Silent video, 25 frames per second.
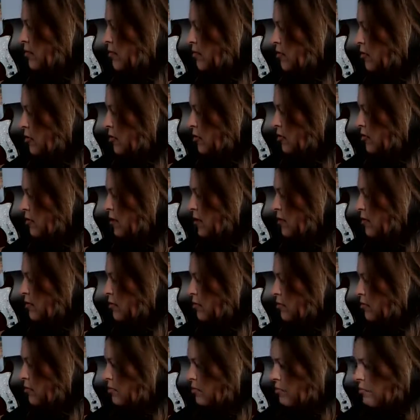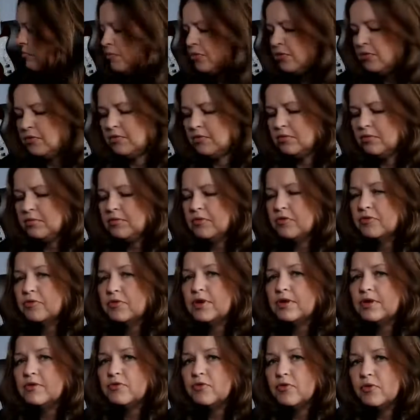Turn around, boom,
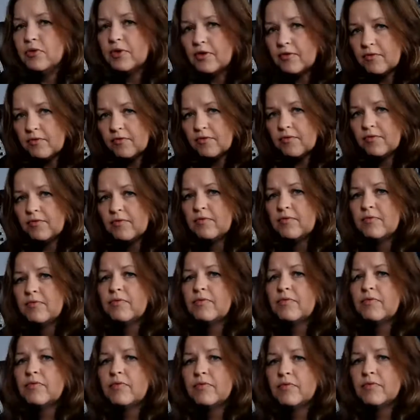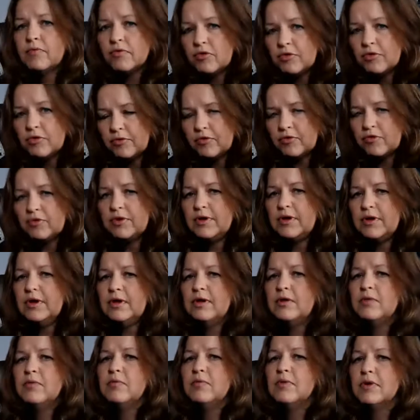3 and 4, 2 and 3,
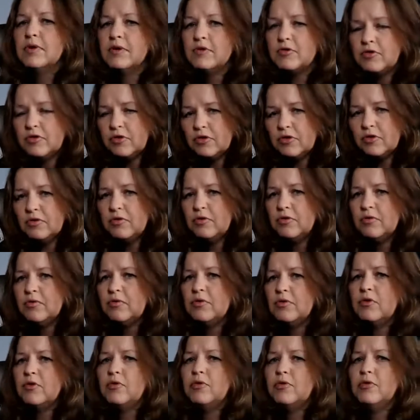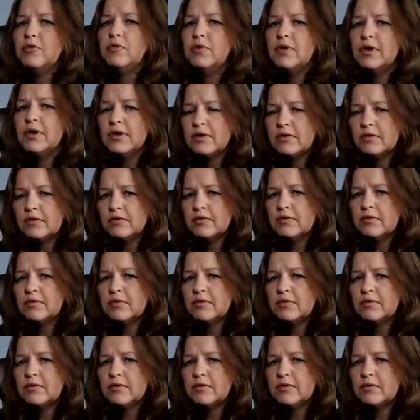1 and 2, O and 1.